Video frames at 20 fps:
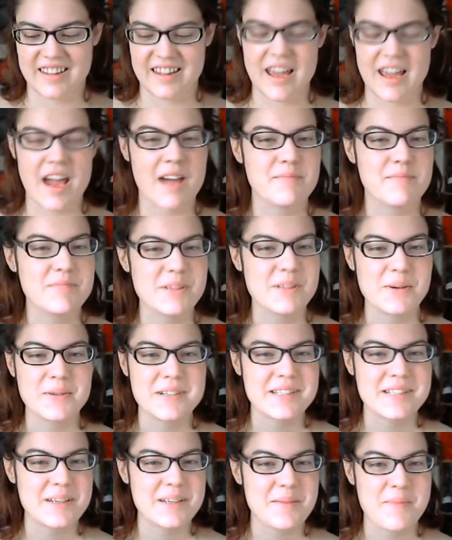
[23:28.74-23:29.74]
I'm so
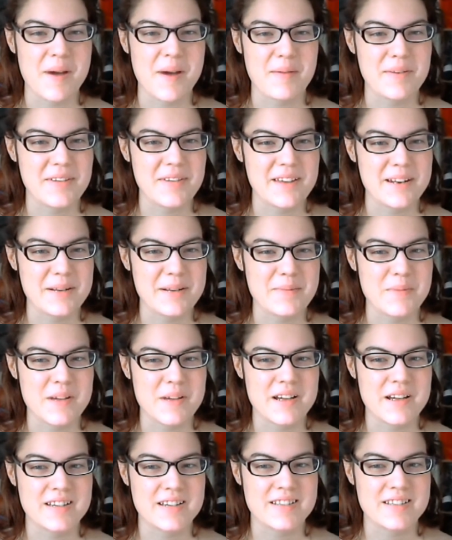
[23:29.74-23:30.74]
discombobulated
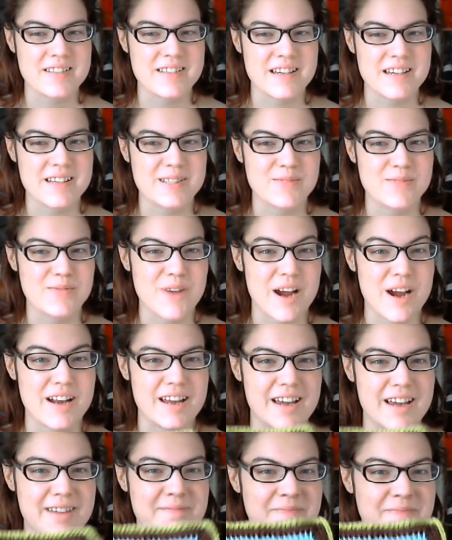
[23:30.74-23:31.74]
because it's
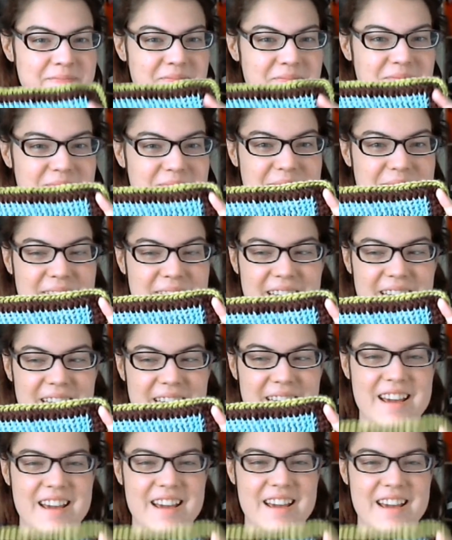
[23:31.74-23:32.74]
Friday
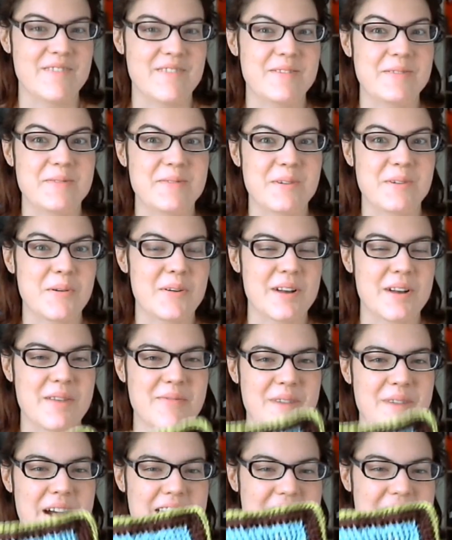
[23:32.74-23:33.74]
and I never record on
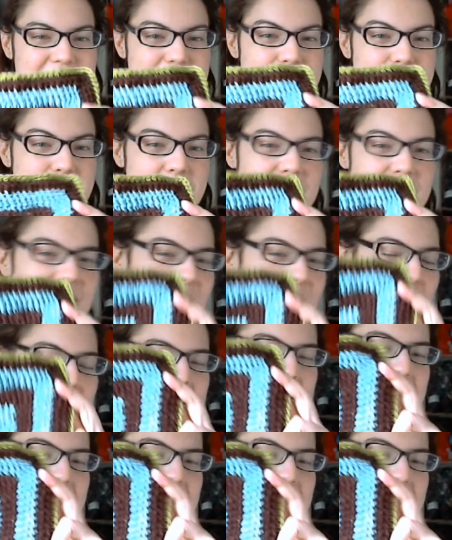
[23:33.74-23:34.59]
Friday. But I wanted